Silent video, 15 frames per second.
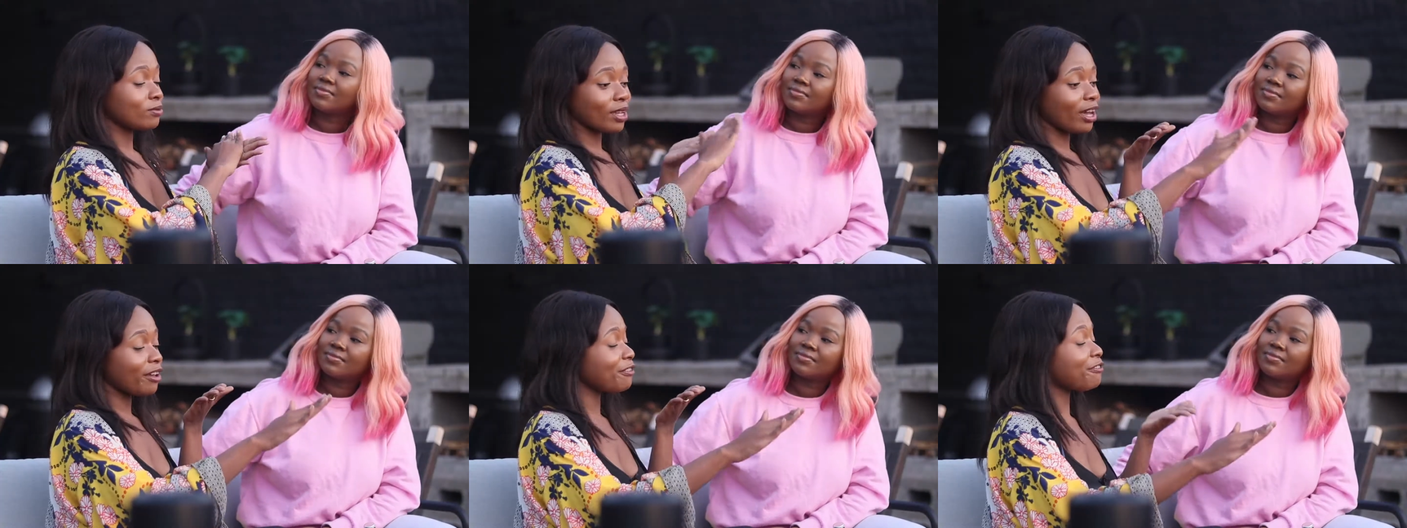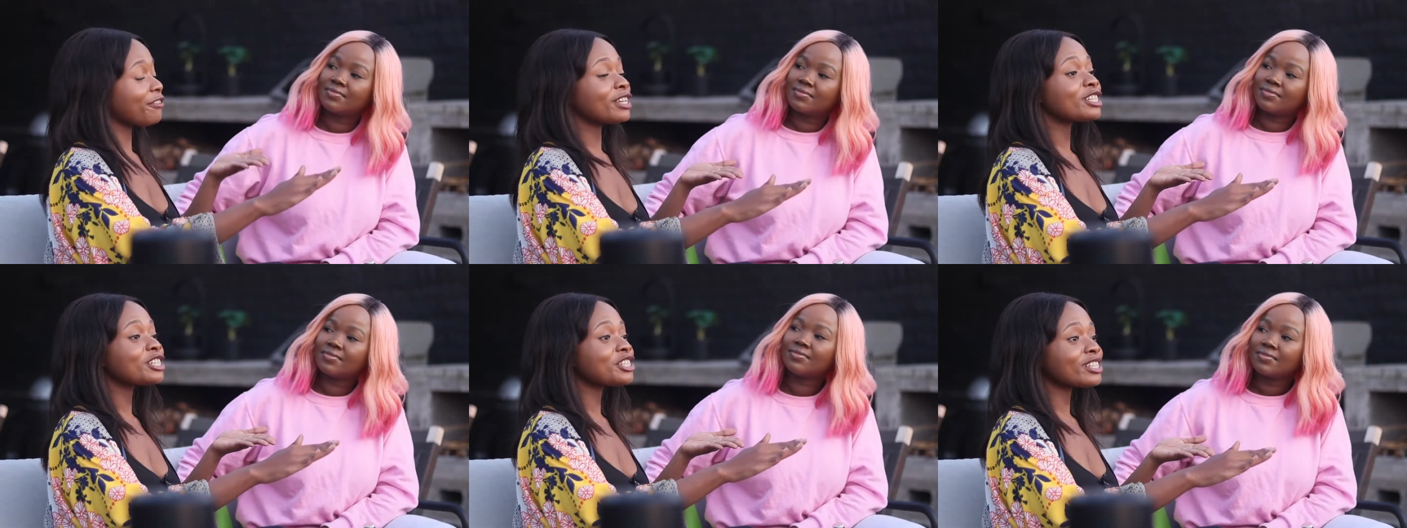Speaker 1: I
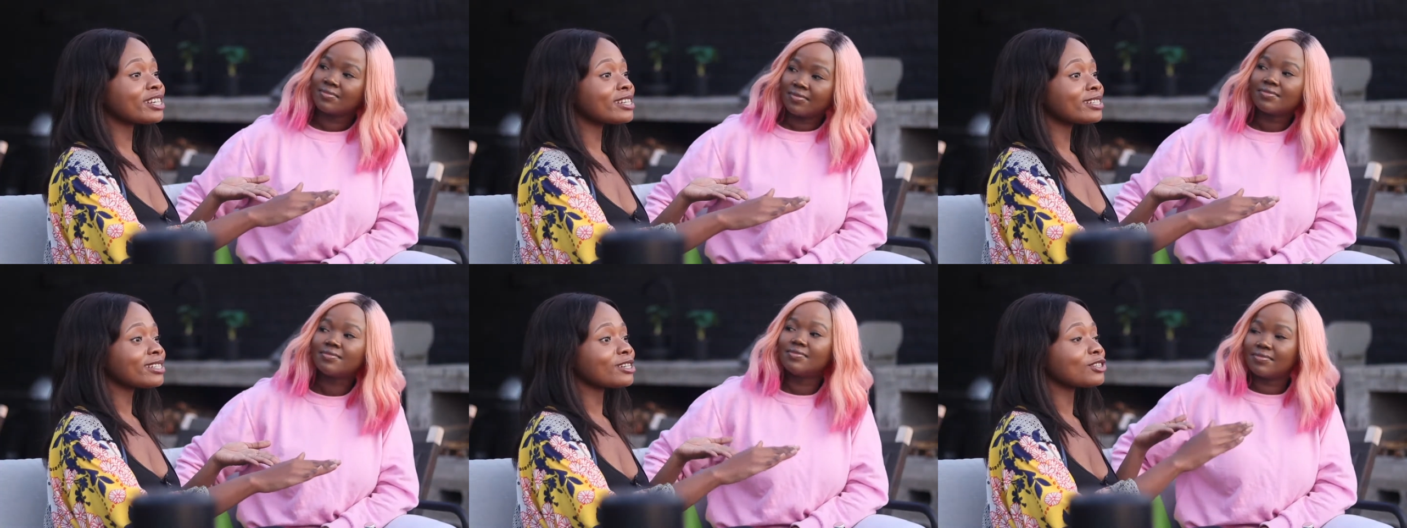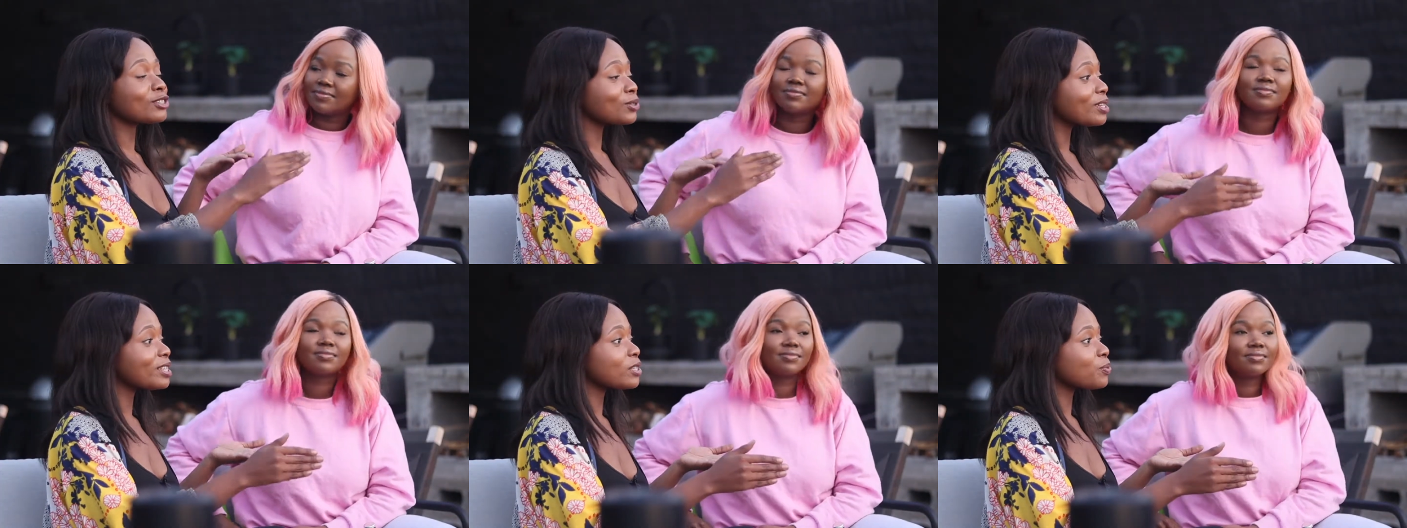finished it. Mm. As
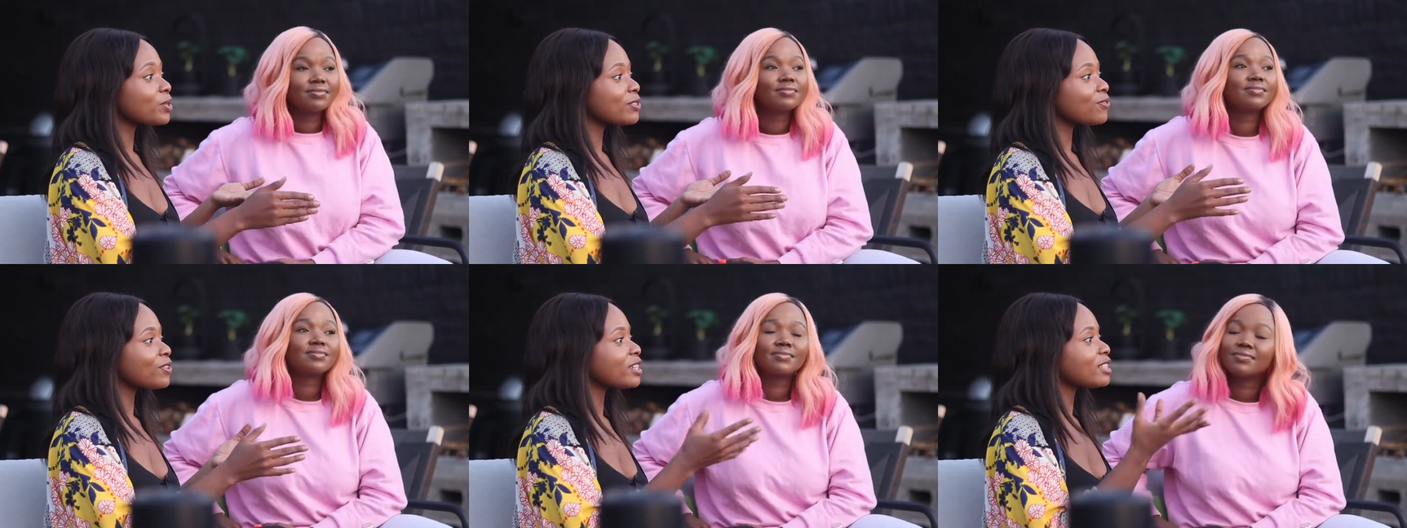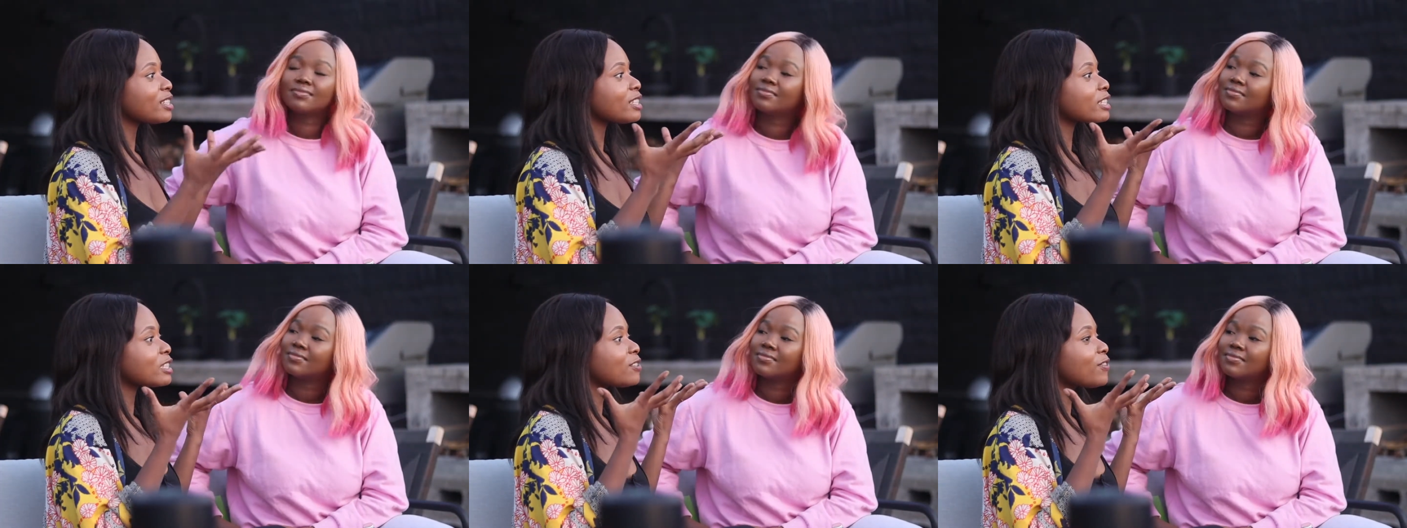soon as it was finished,
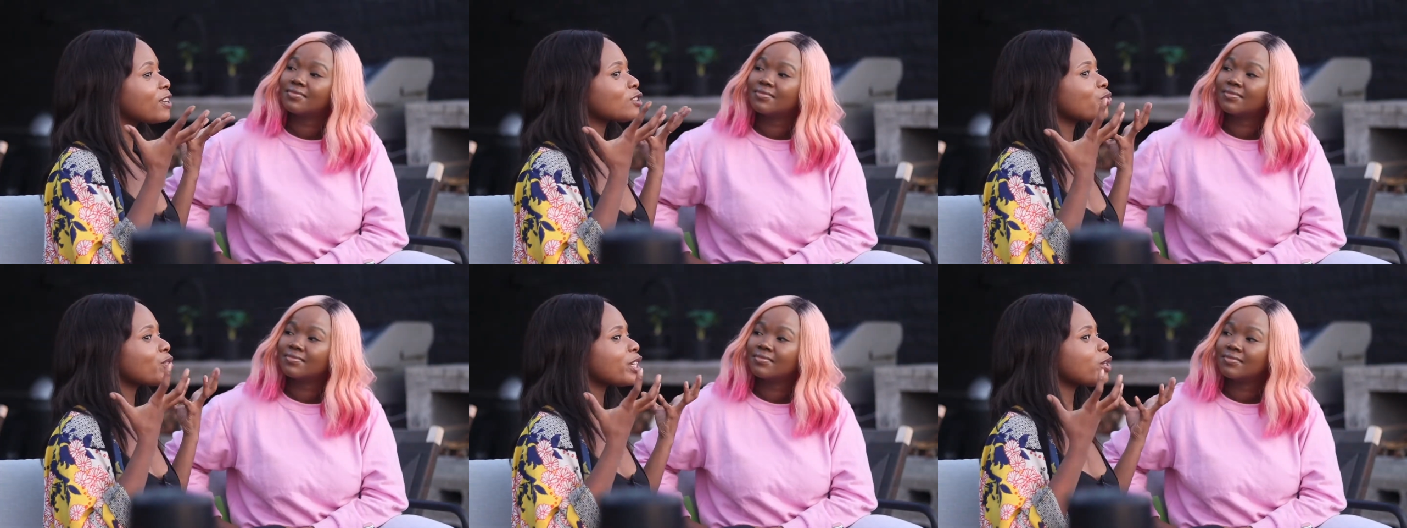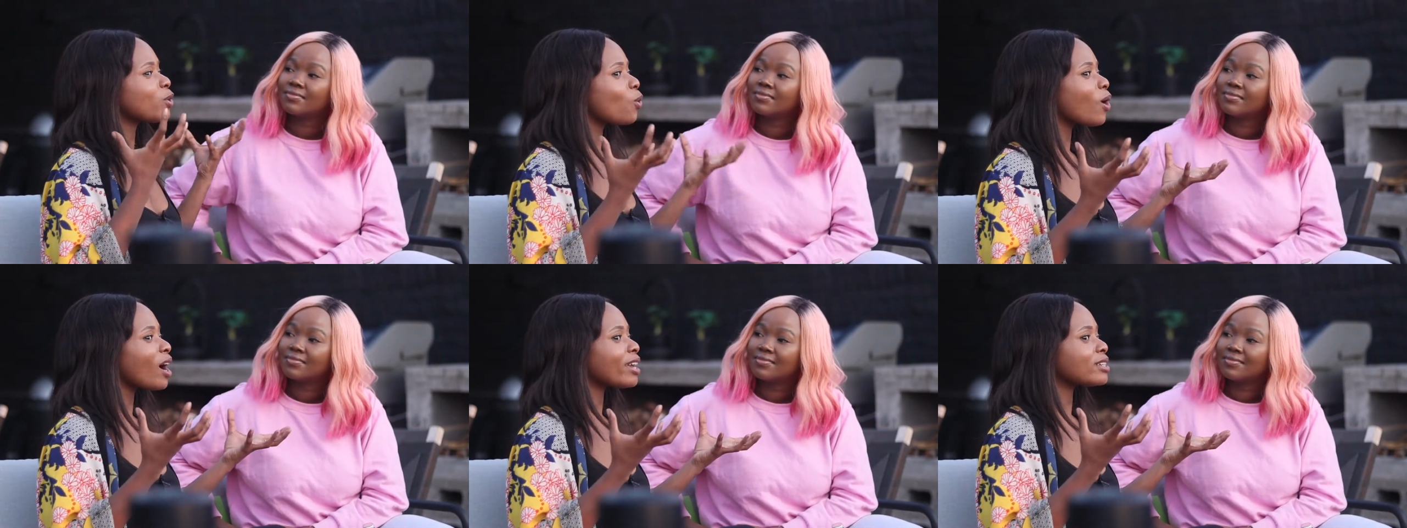it just felt really
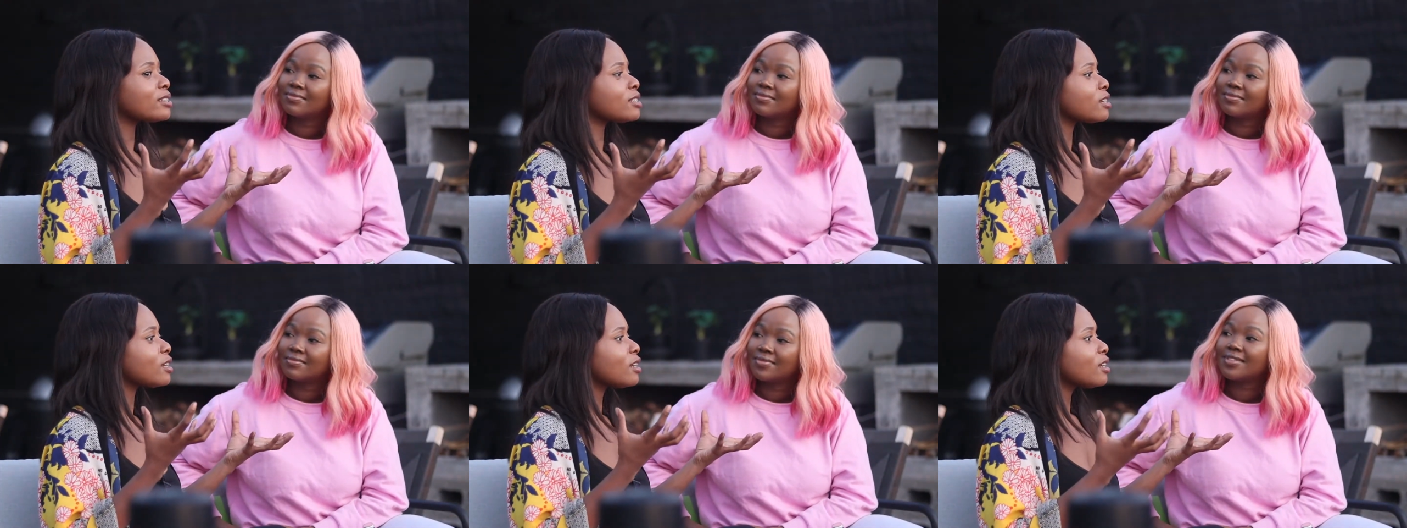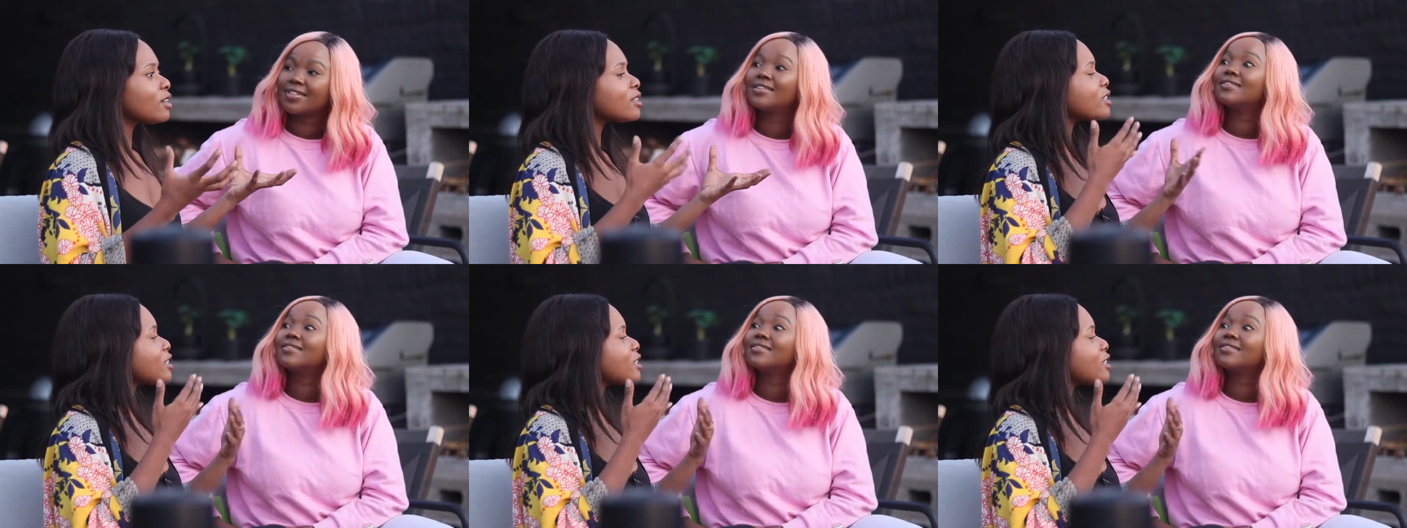quiet. The